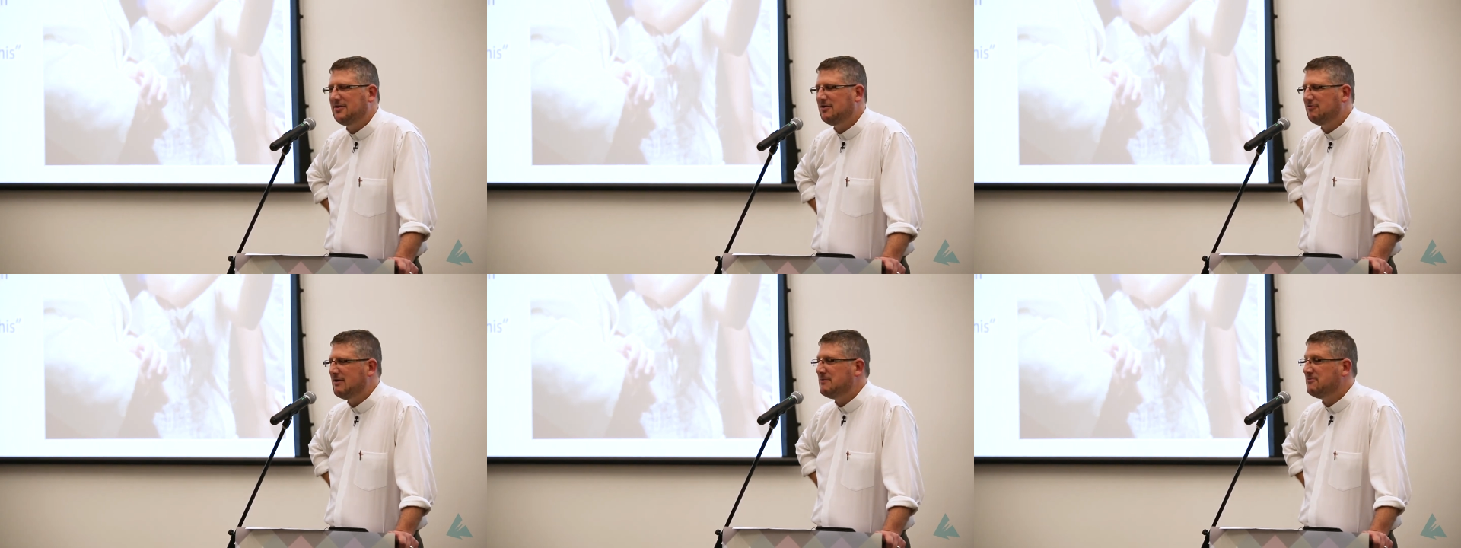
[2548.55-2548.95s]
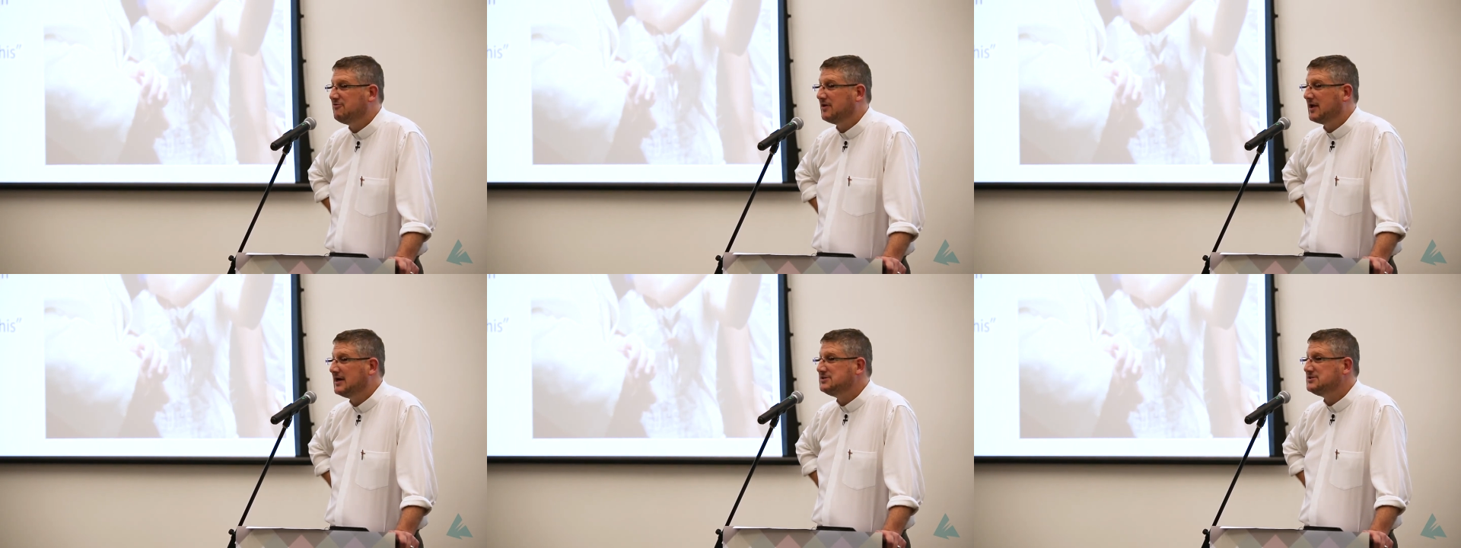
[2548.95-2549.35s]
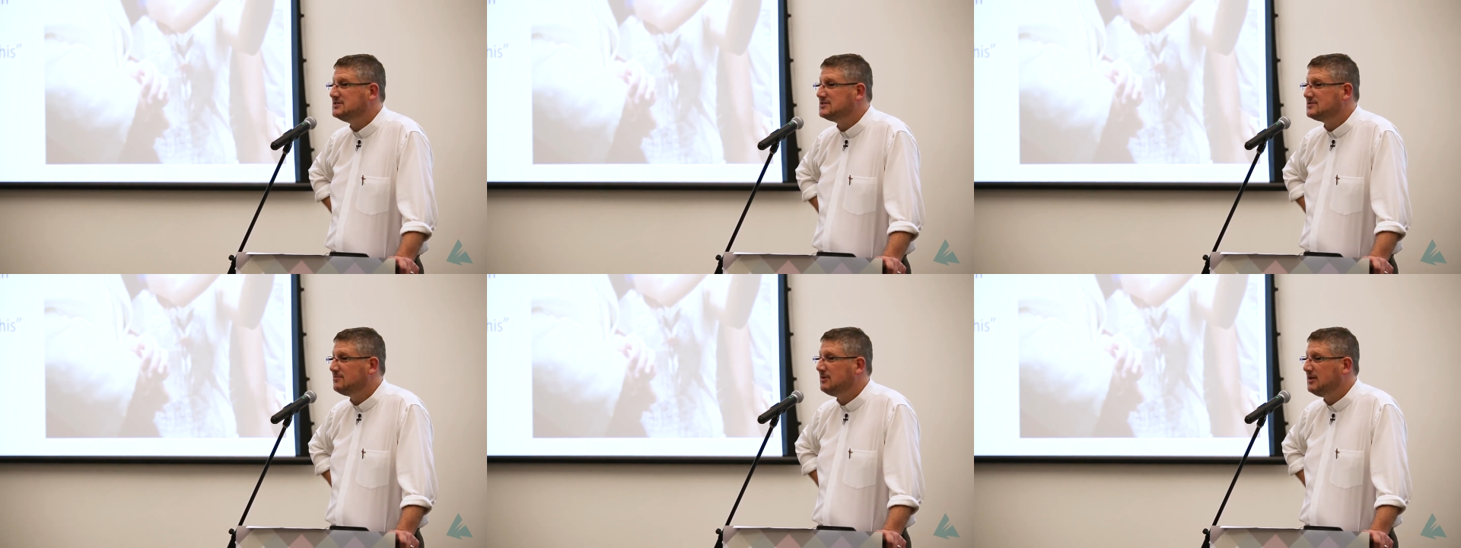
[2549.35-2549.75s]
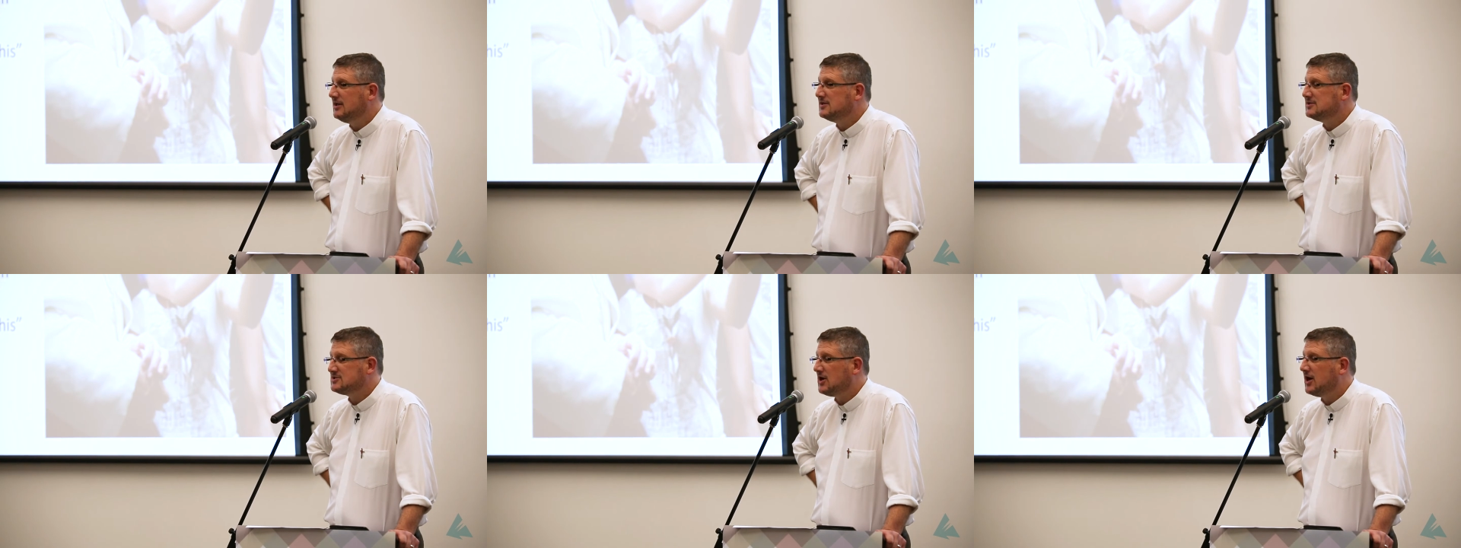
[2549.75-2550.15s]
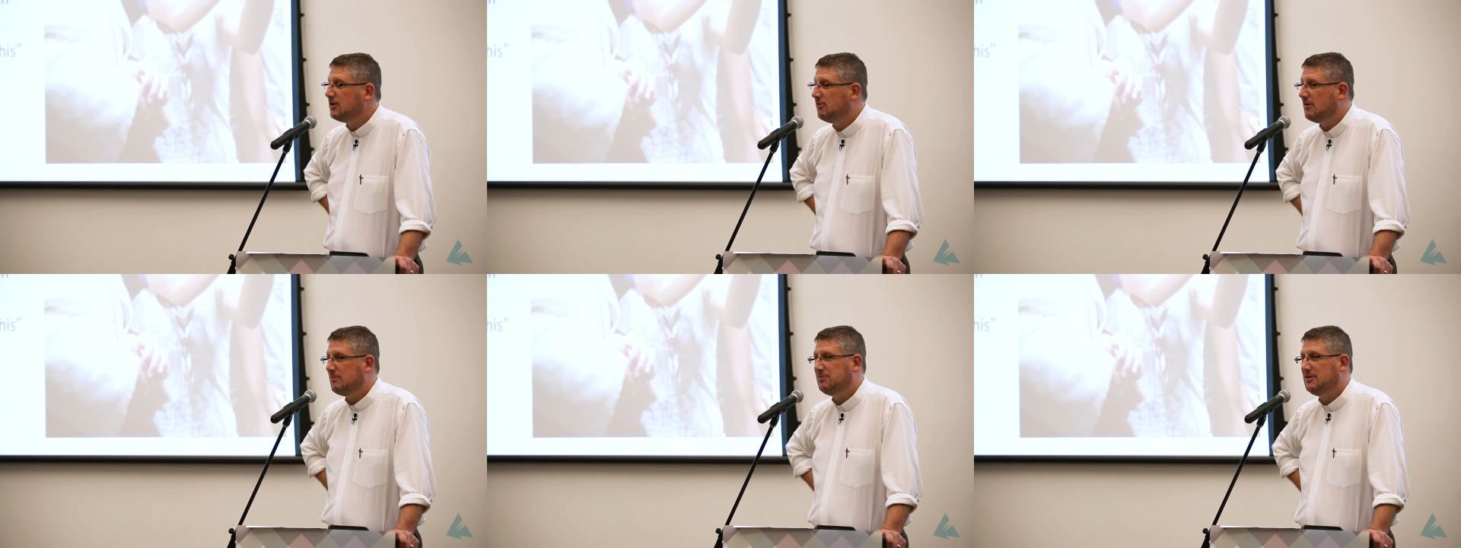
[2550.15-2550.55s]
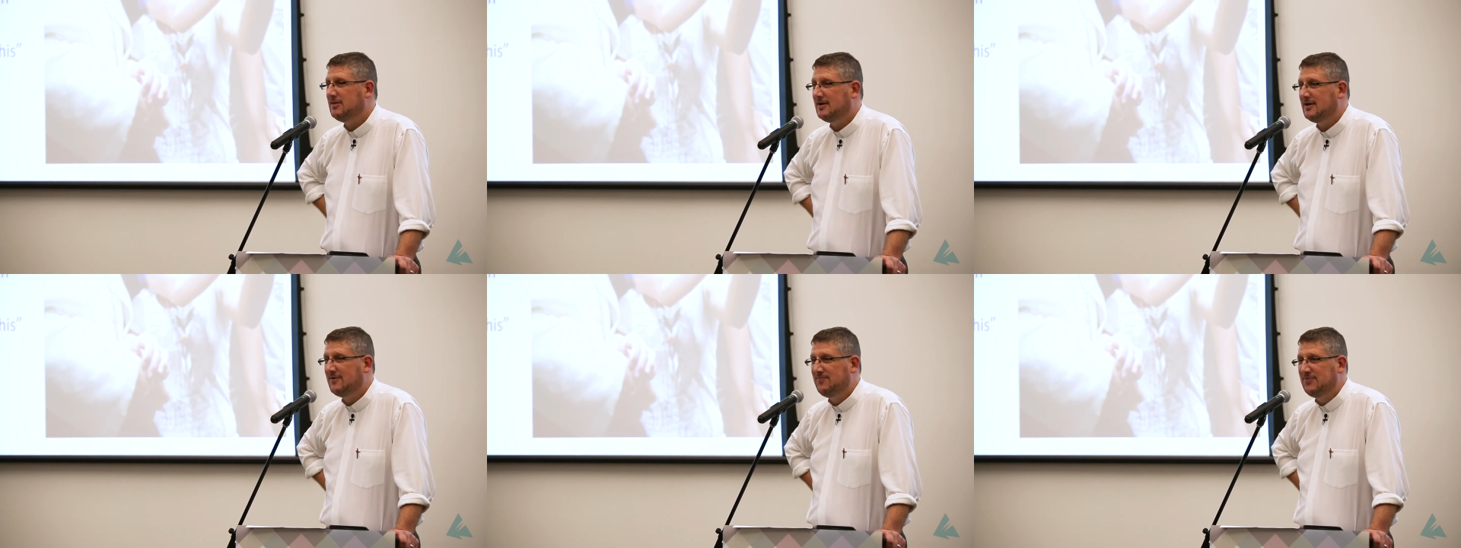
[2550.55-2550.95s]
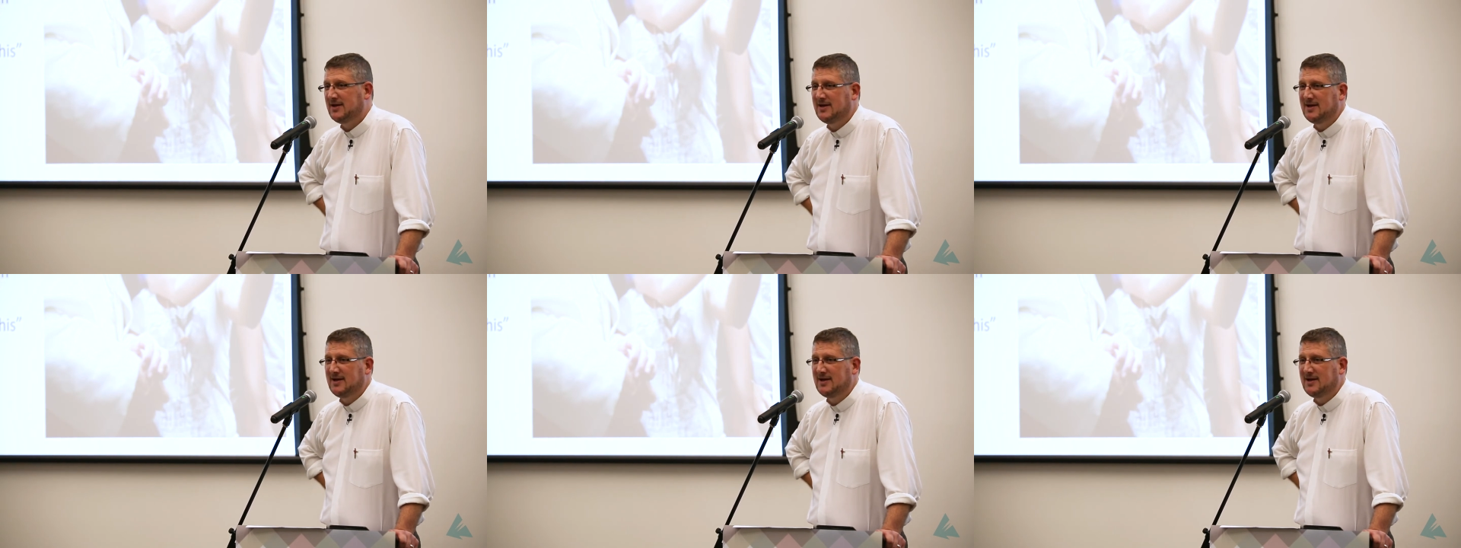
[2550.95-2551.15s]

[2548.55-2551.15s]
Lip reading: and the ramifications for me, because I grew up in the,